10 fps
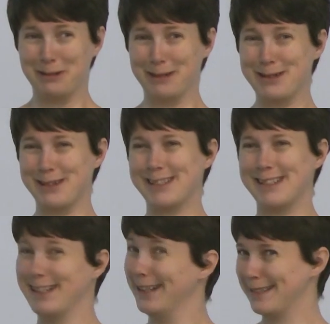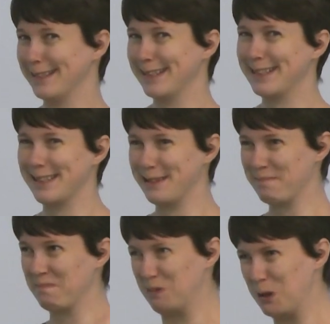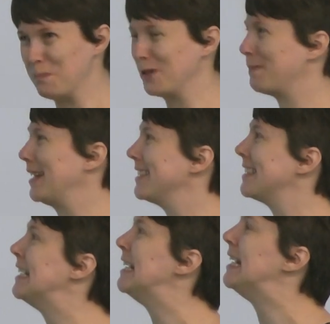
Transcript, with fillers: are interested in listening to the numbers bit.